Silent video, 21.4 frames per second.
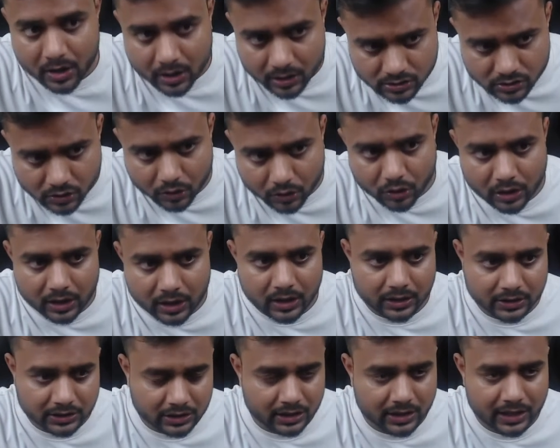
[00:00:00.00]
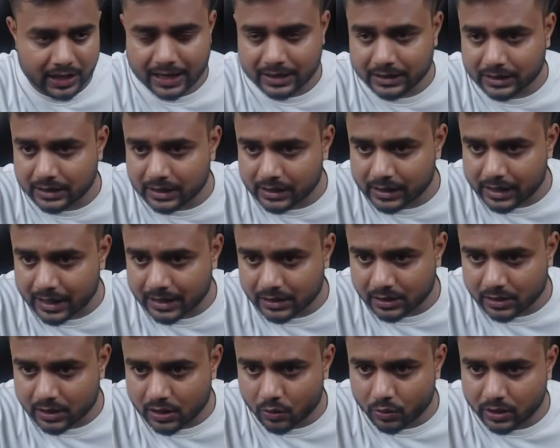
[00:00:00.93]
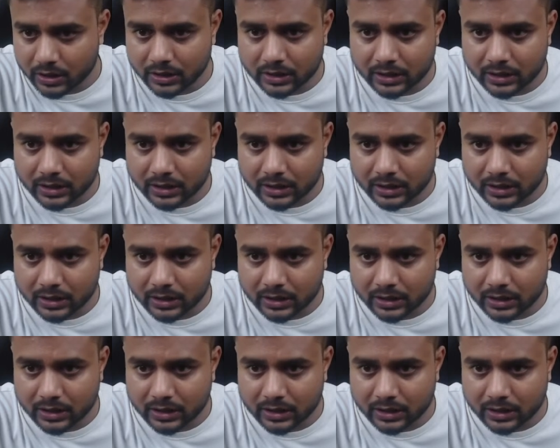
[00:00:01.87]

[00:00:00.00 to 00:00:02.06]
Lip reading: So here I can write it down it,